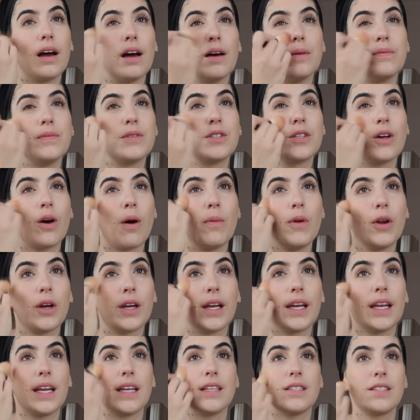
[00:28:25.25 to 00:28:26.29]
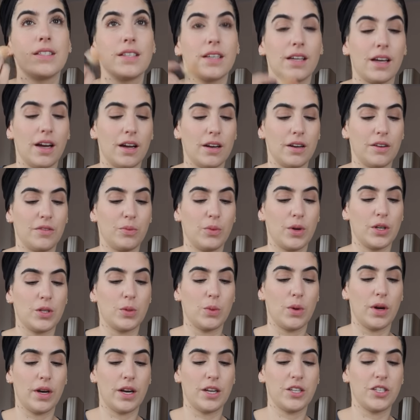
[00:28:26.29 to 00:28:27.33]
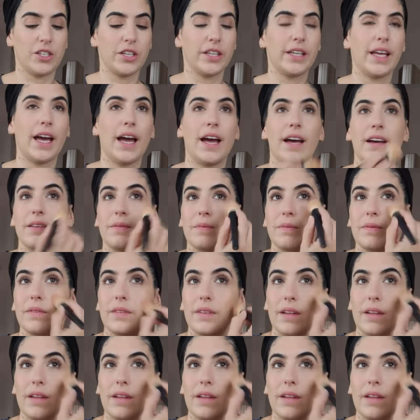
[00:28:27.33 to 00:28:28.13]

Um, so I'm looking into kind of which one I should get,